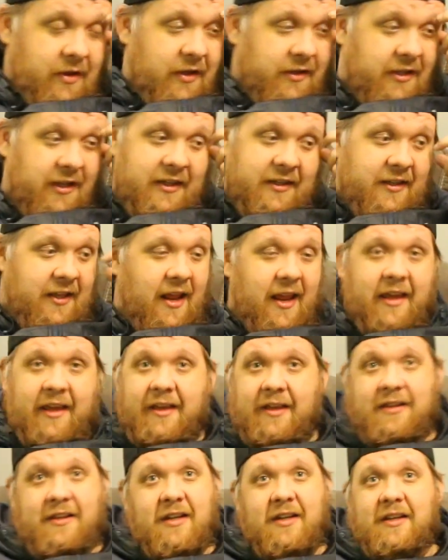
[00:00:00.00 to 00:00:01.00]
It didn't take.
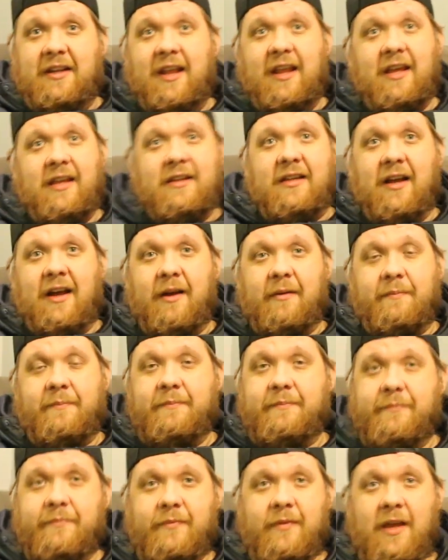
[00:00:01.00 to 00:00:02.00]
It didn't take, Tom.
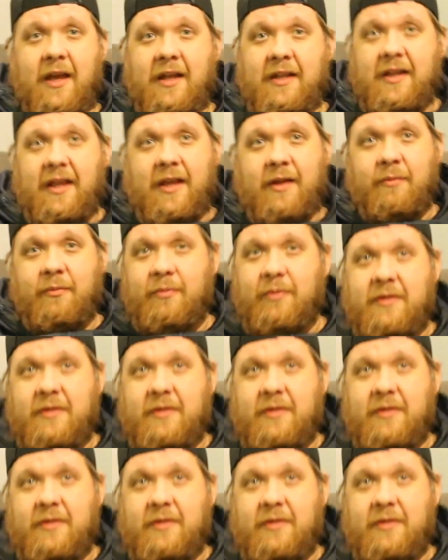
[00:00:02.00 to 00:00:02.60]
It, it